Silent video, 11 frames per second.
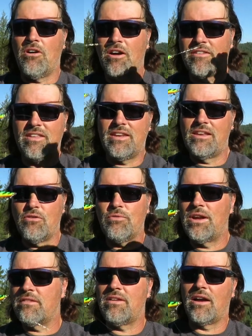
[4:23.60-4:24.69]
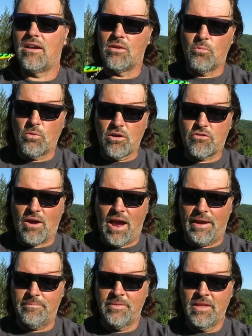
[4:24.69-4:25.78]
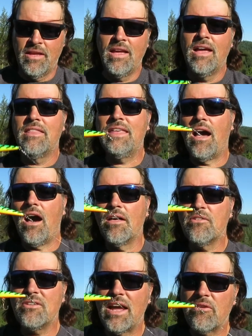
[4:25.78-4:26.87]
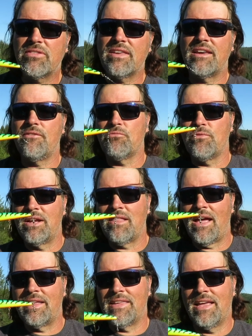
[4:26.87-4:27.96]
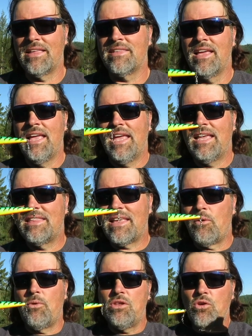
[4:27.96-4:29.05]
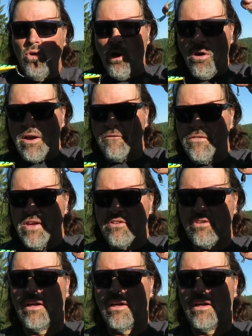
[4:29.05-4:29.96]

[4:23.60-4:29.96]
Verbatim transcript: hooks and then your rig's not going to work right. The other downside of a rig like this is that when you hook a fish